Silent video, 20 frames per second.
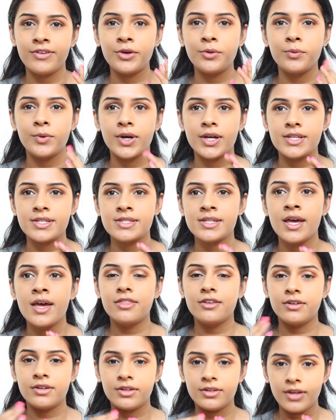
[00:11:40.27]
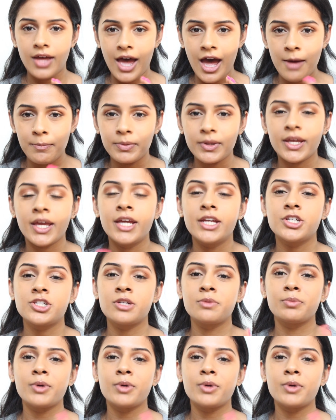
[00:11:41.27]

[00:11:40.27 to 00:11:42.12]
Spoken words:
it was the application